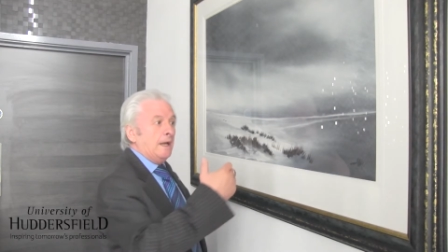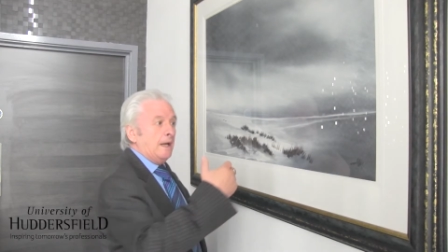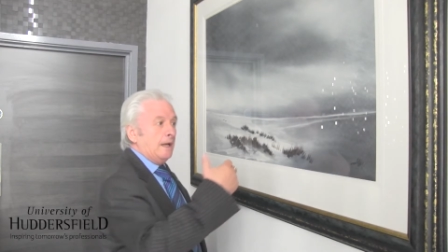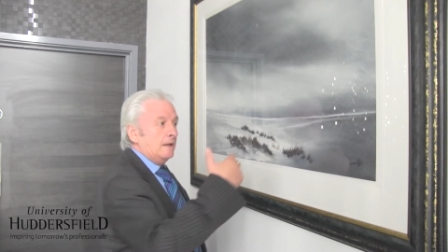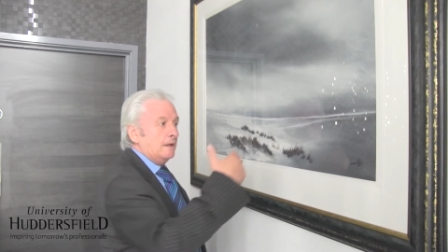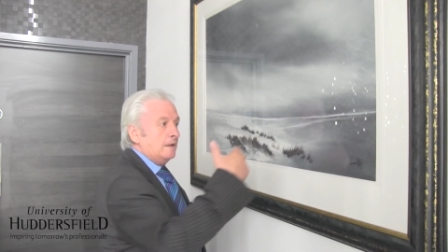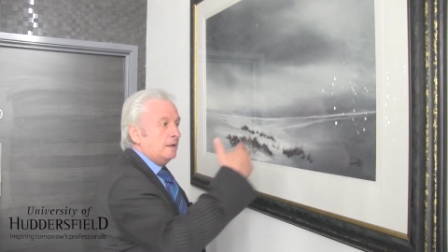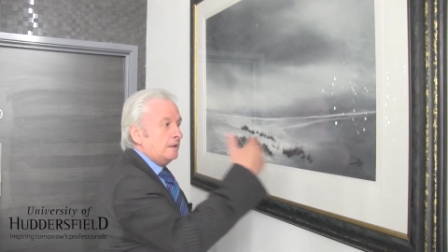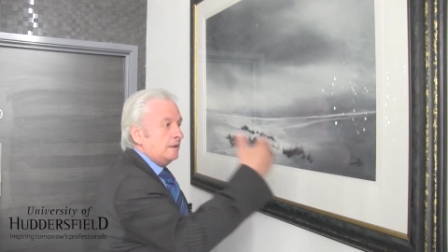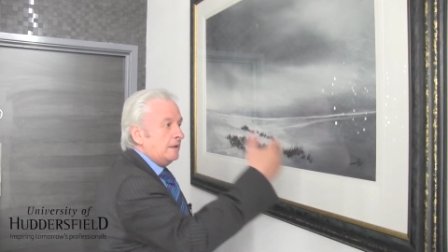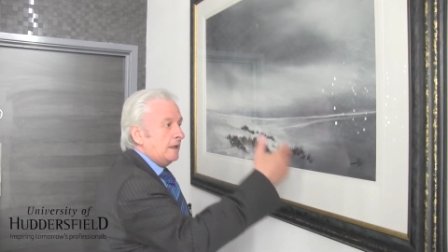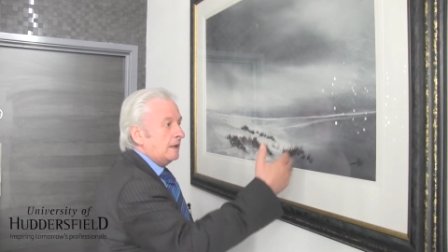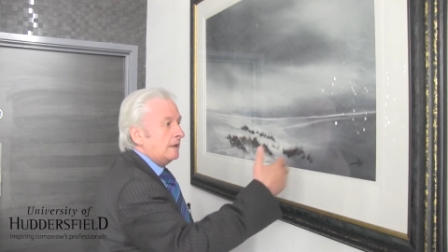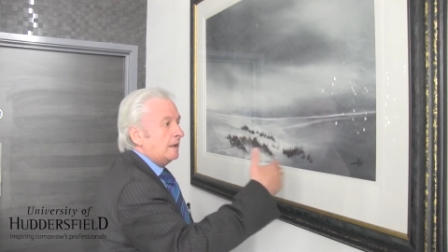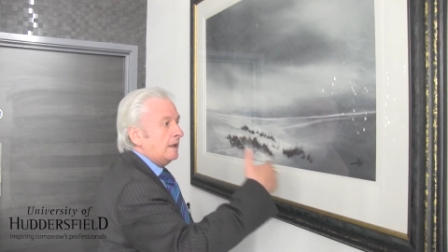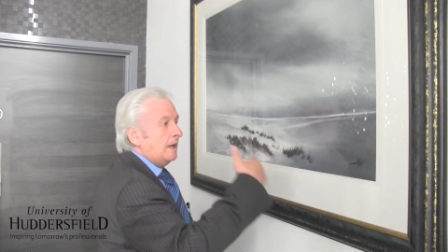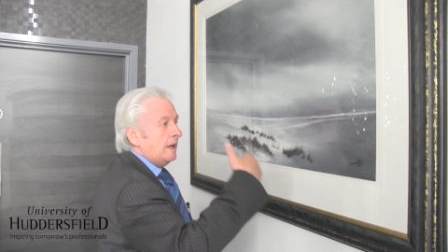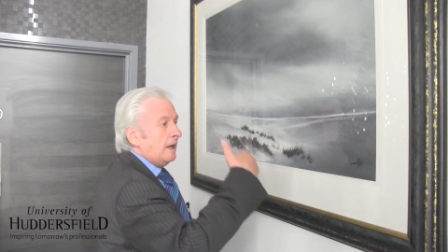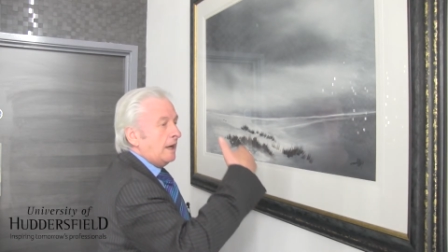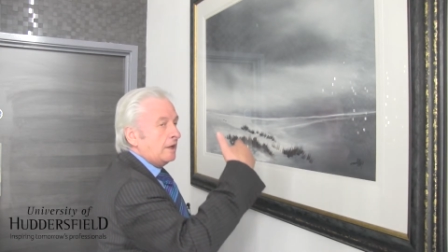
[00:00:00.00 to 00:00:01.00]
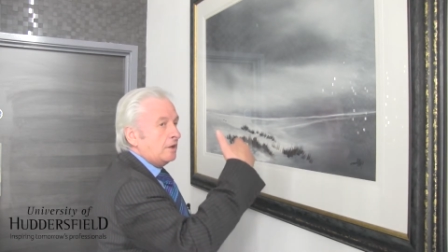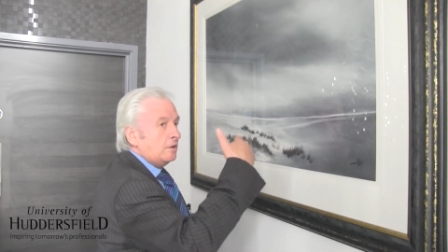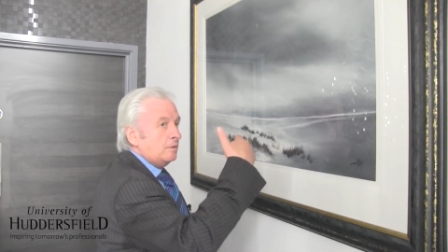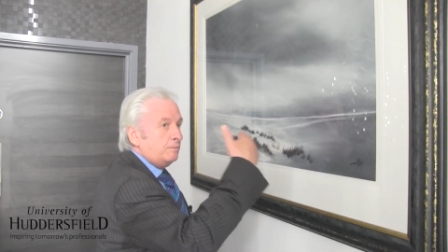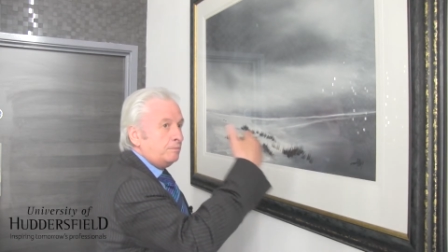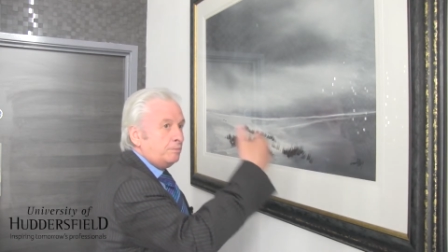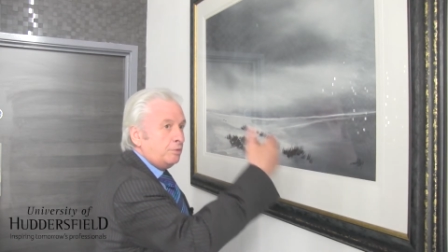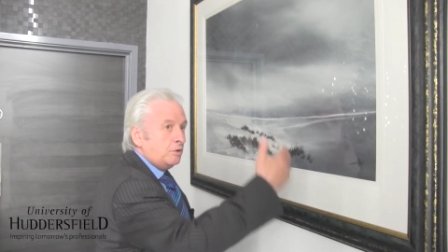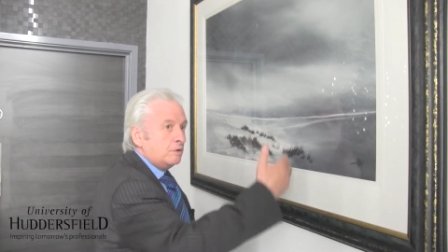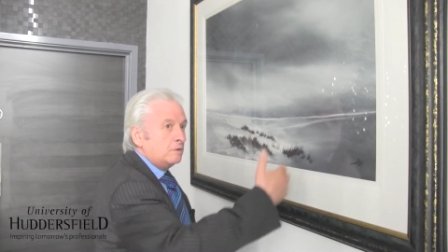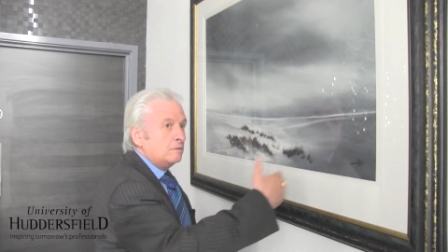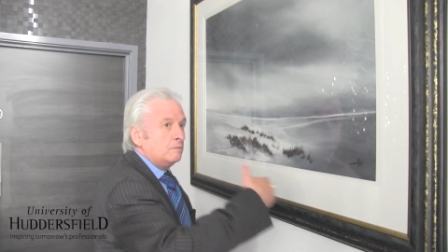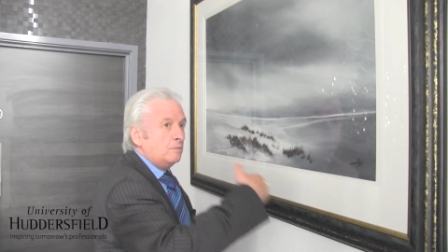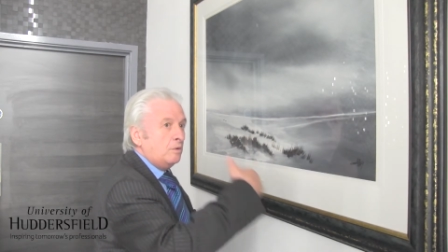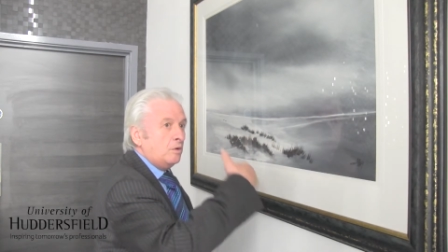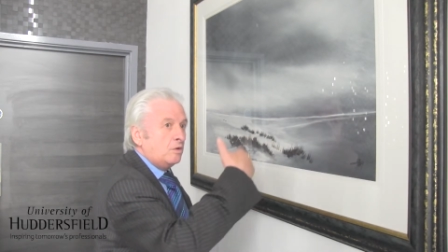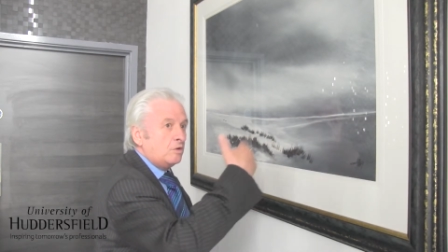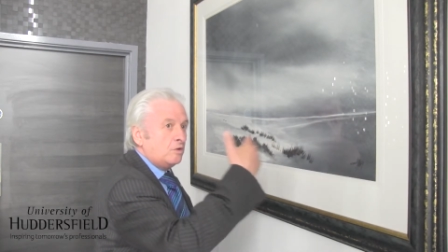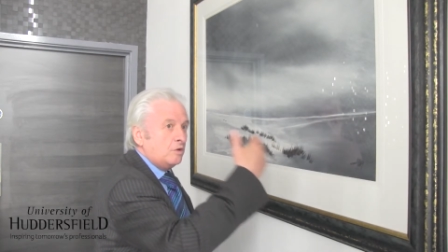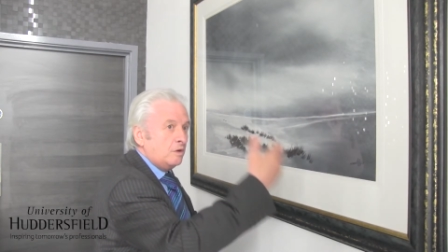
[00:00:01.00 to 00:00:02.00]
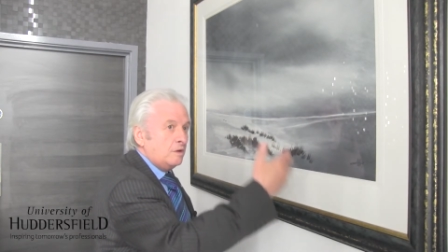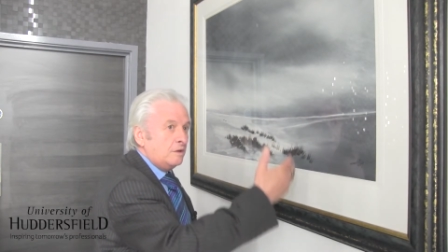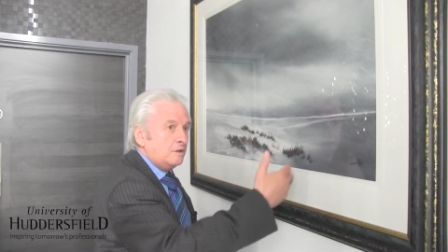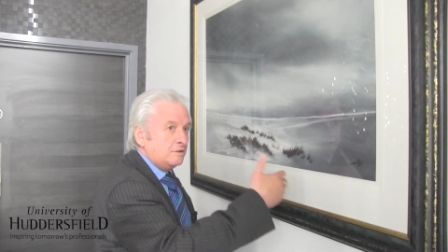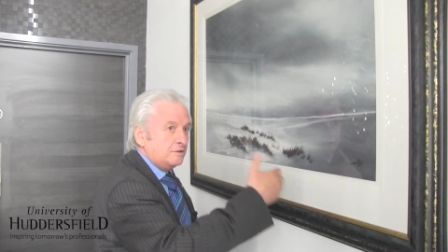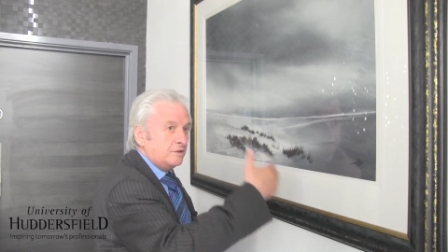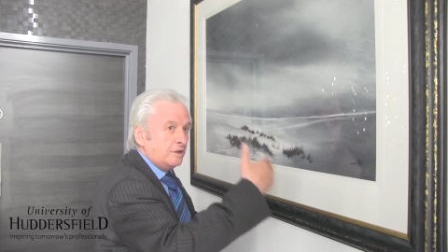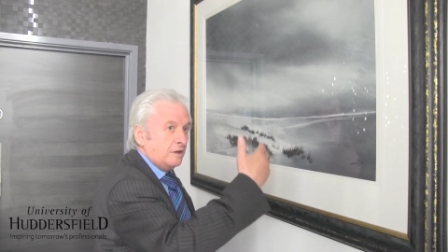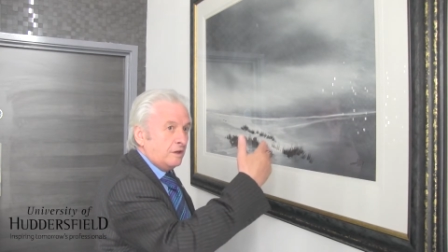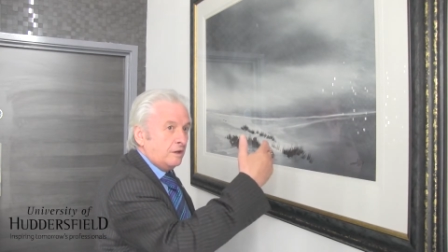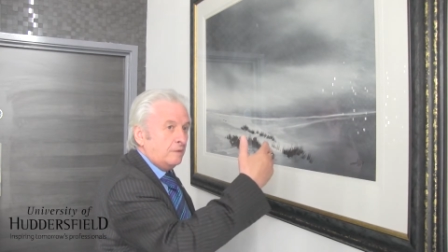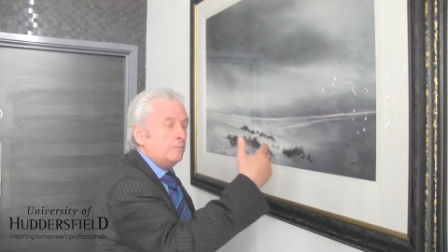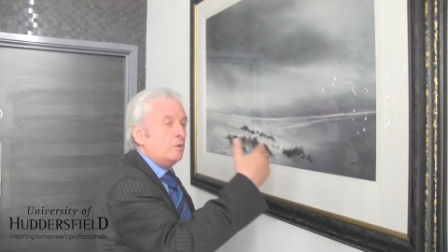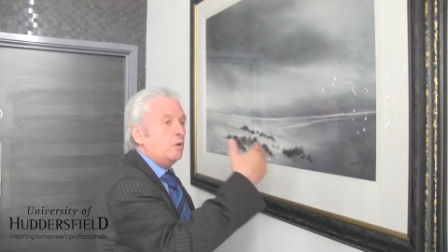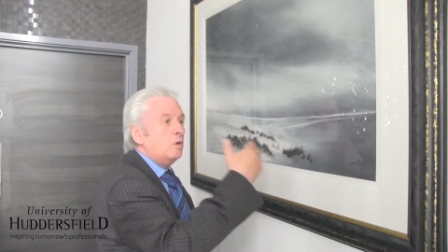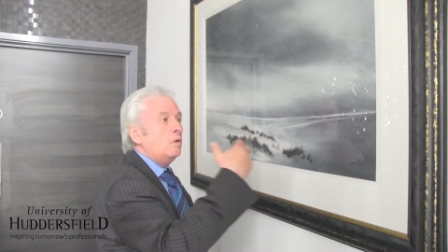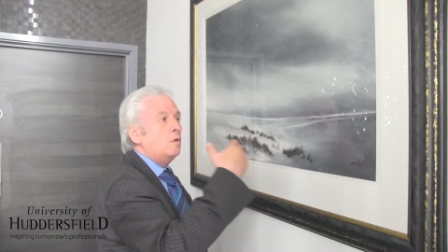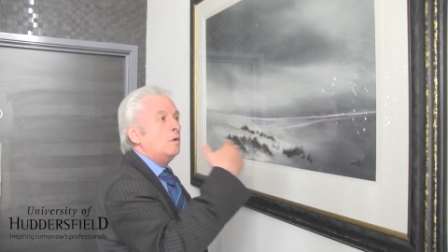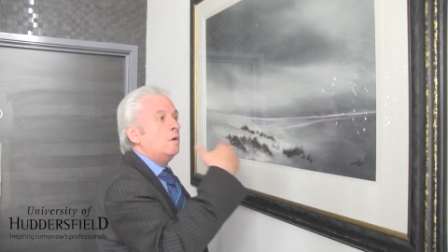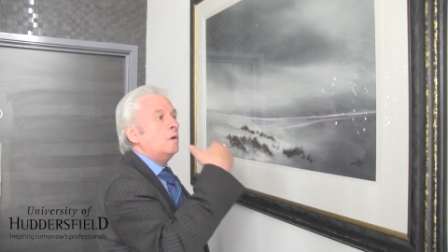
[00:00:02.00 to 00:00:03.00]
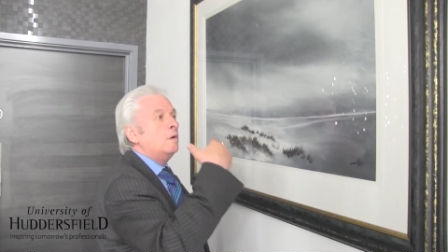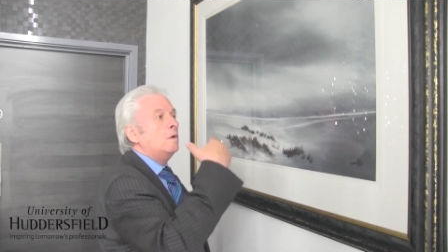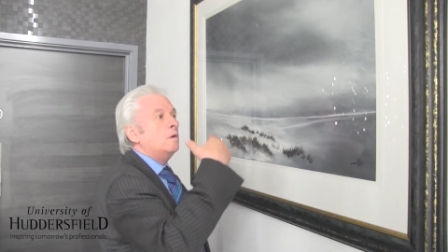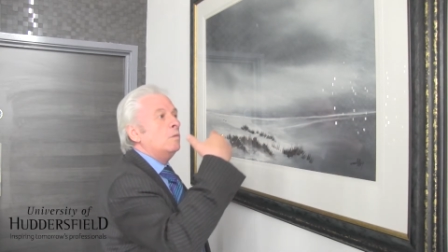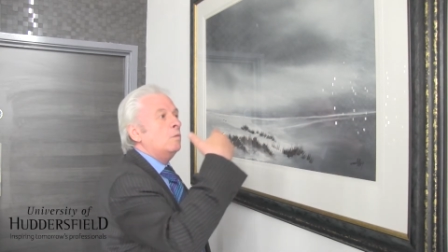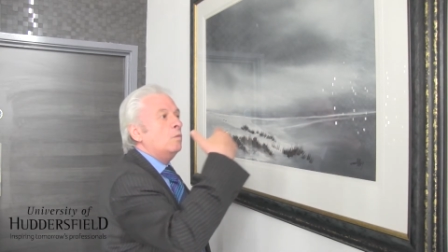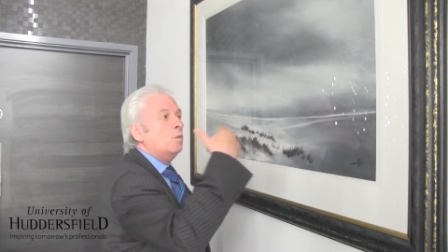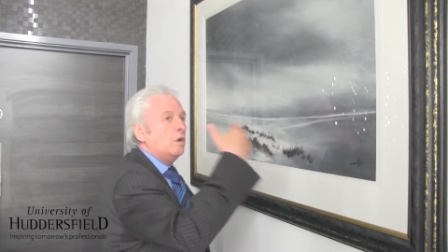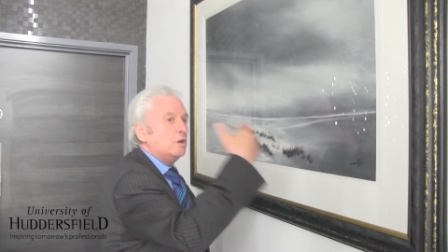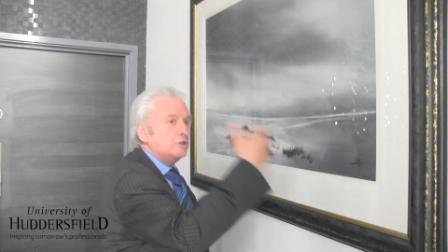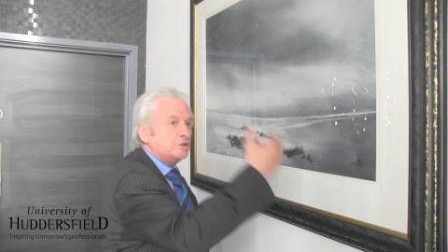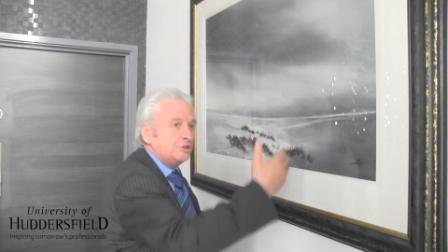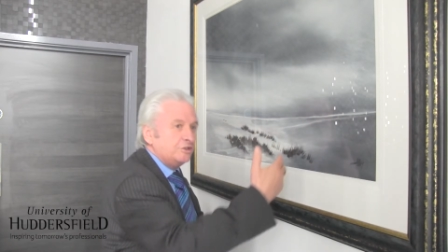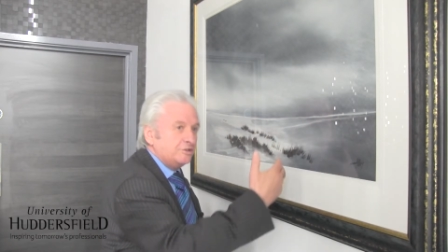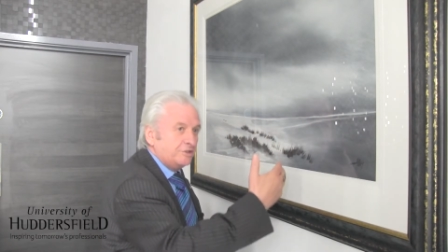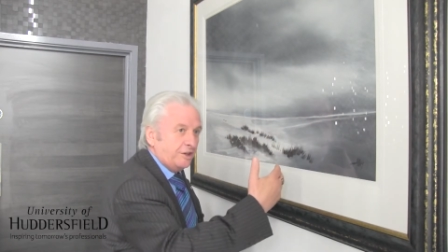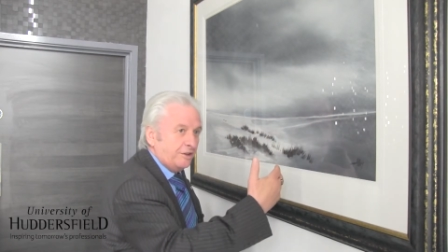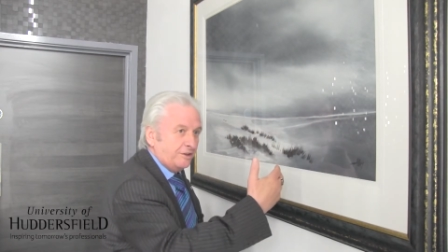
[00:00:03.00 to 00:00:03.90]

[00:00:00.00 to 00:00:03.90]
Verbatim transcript: and learned that I could put more colours on, more washes